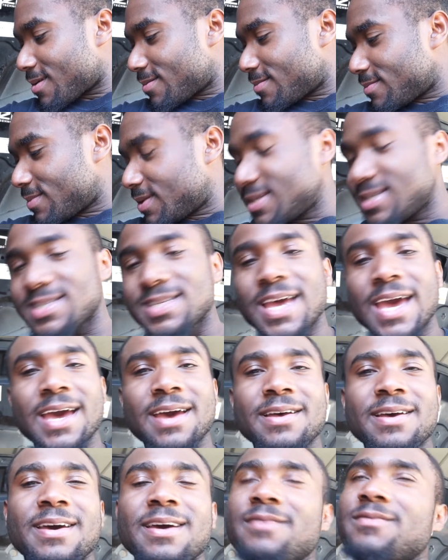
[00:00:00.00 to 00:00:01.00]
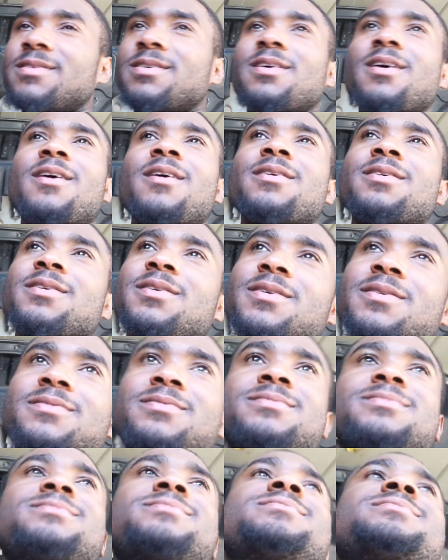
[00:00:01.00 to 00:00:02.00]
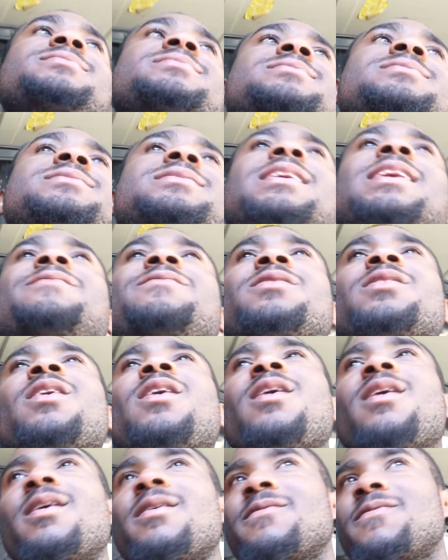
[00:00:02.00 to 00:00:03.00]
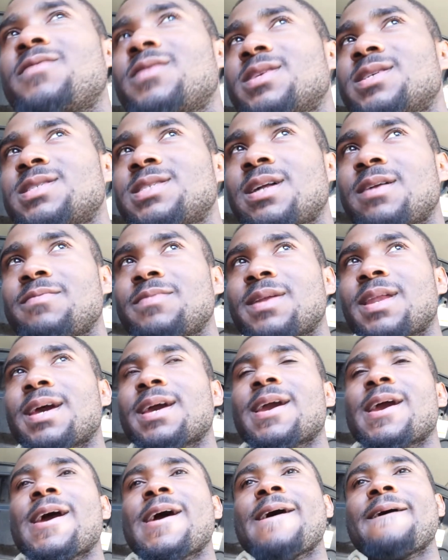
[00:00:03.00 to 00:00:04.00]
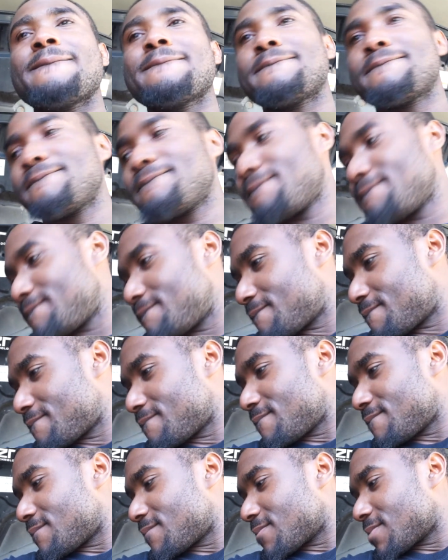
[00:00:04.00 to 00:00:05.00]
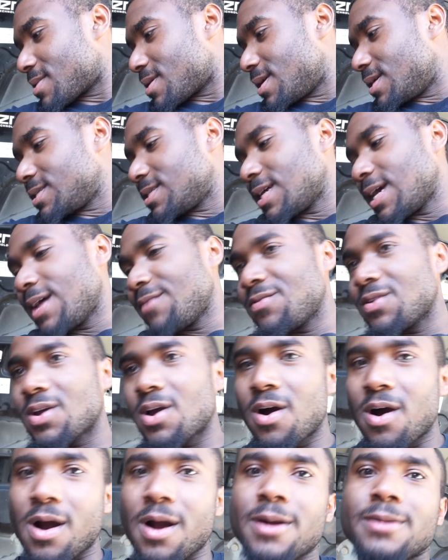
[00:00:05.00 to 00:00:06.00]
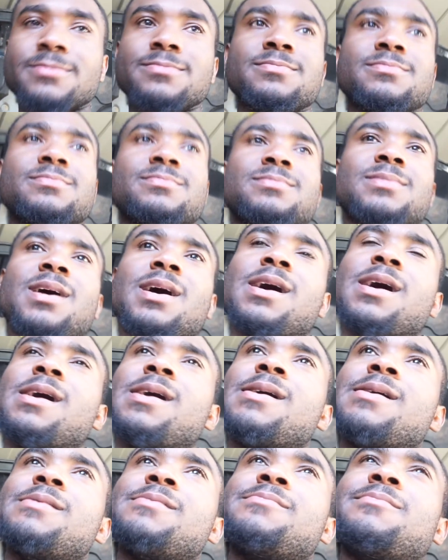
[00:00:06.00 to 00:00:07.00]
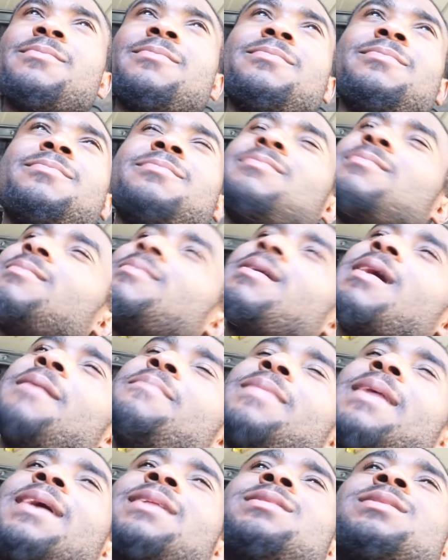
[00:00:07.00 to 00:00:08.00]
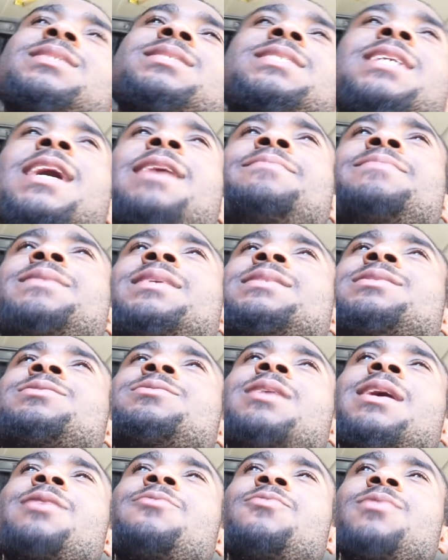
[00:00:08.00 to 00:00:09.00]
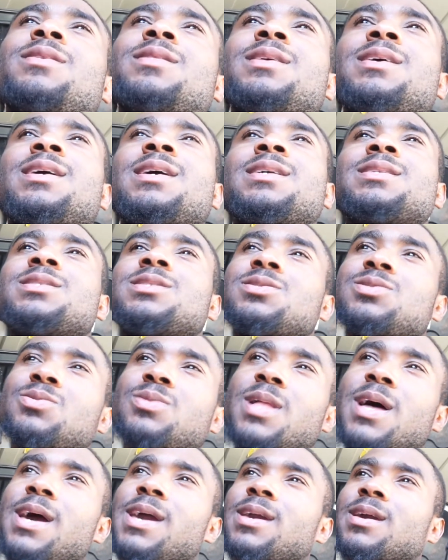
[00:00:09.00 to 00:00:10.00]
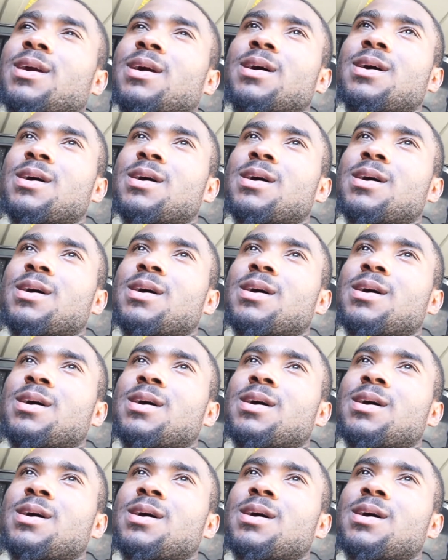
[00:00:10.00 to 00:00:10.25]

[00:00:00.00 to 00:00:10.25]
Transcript: This is a heavy car, y'all. It's a heavy car for the setup that I got. It's a heavy car. I'm not the type that's like really into like,